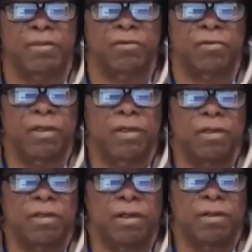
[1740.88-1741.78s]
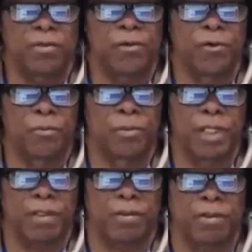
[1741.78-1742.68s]
is the
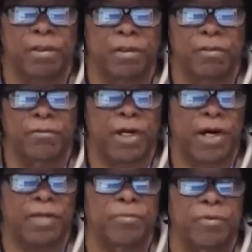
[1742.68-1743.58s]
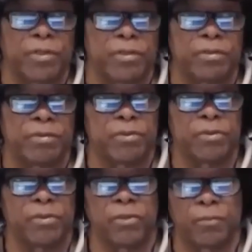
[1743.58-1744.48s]
homeland of the hybrid
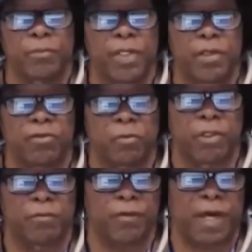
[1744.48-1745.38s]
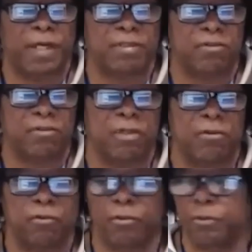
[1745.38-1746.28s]
Europeans, when in fact that's
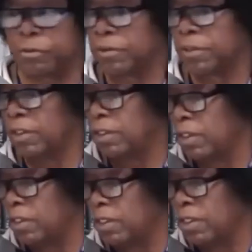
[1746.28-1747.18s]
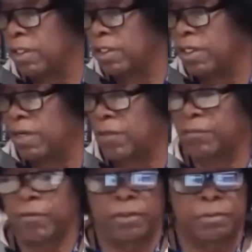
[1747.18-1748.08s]
not true.
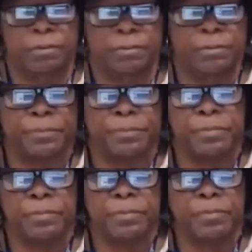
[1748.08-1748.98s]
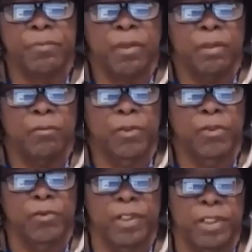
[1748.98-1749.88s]
However, when
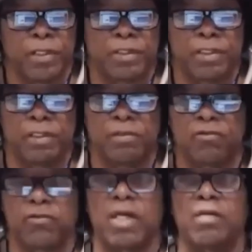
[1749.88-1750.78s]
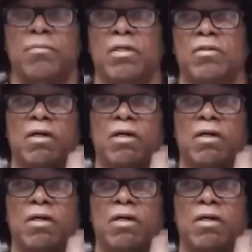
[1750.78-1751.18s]
you hear the statement